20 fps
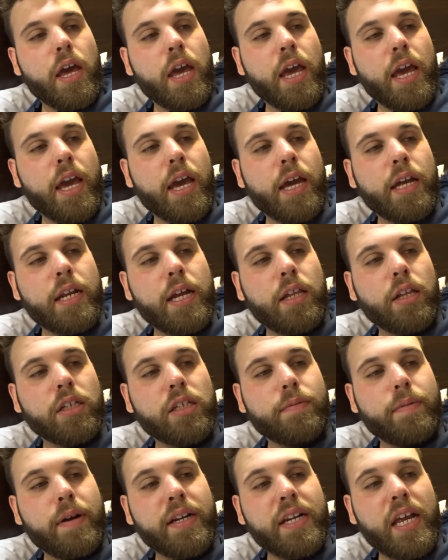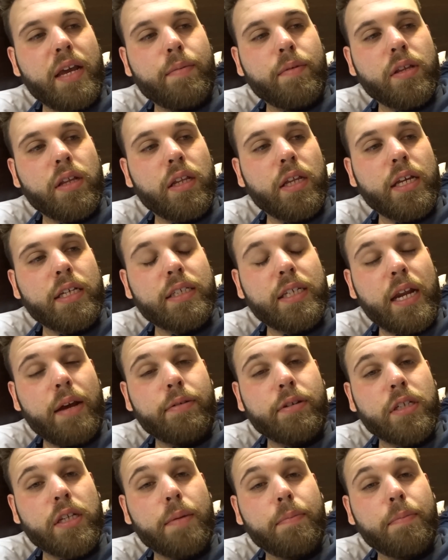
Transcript: and I looked at my name on the list and I was